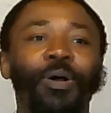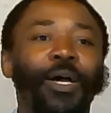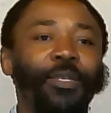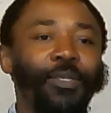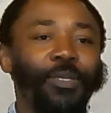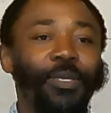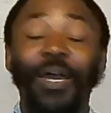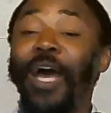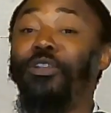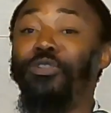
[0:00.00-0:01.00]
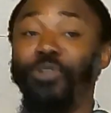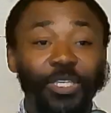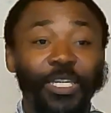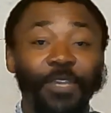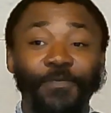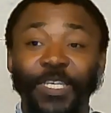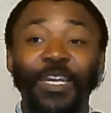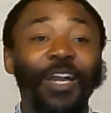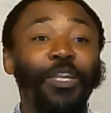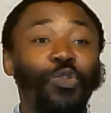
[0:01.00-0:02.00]
hand, and nothing the
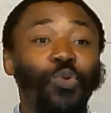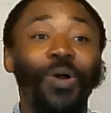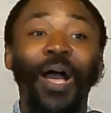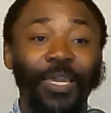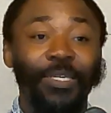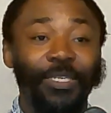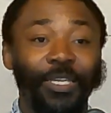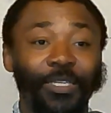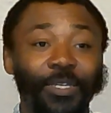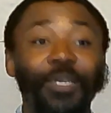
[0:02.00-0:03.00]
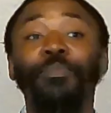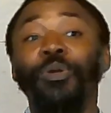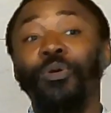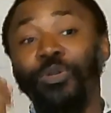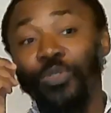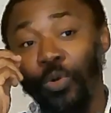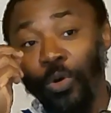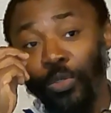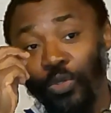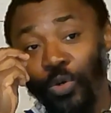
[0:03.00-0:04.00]
physical can do against it, because you
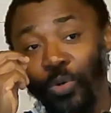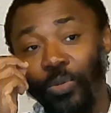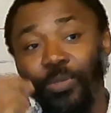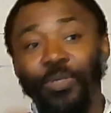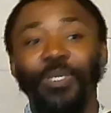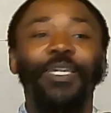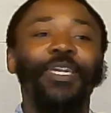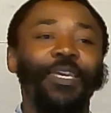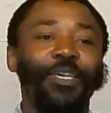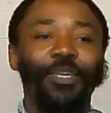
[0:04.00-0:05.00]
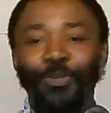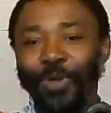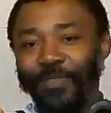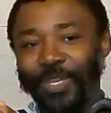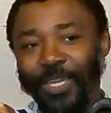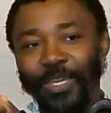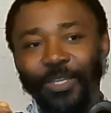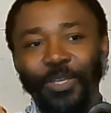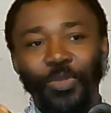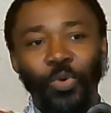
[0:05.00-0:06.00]
control the key. You have the key
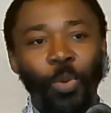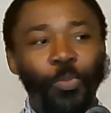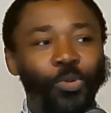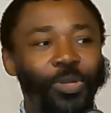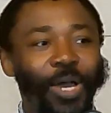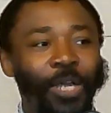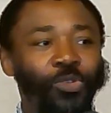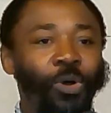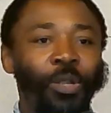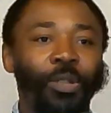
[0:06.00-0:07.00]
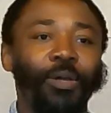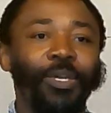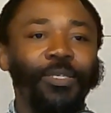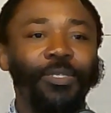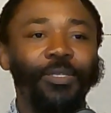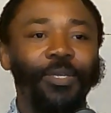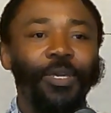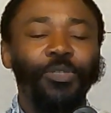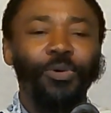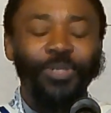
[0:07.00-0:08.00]
to open and to unlock
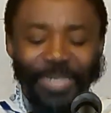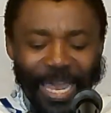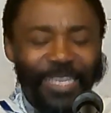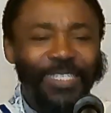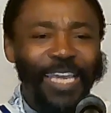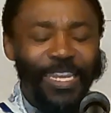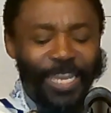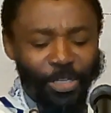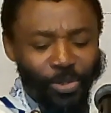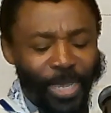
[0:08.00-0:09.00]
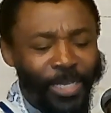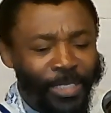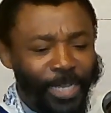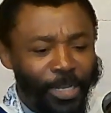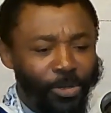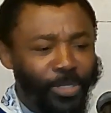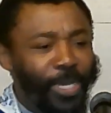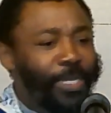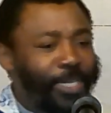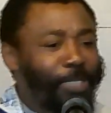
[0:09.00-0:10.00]
it. So that is the idea the Torah is telling us.
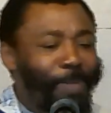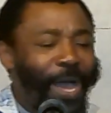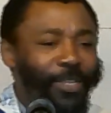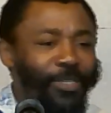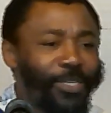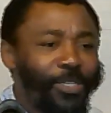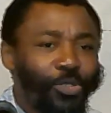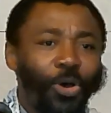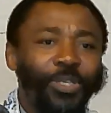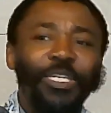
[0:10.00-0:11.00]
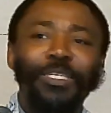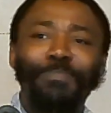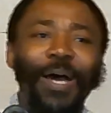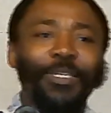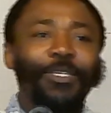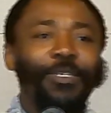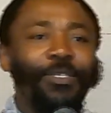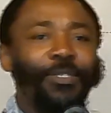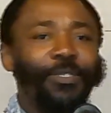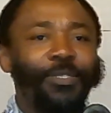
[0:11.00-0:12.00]
This man thought he's smart.
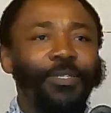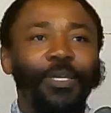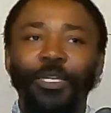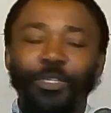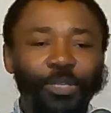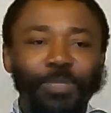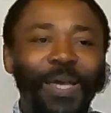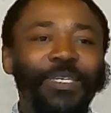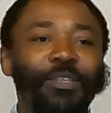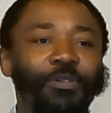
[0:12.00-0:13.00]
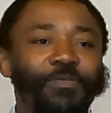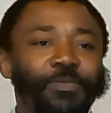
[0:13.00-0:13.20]
He's not smart enough,